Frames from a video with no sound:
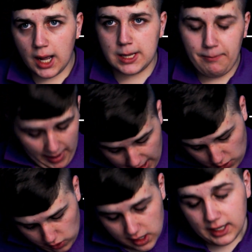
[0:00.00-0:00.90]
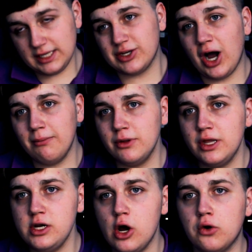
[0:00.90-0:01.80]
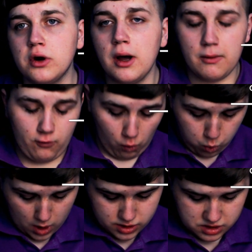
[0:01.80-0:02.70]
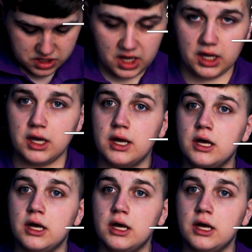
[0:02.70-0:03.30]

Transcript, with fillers: a lapel is commonly known for one thing: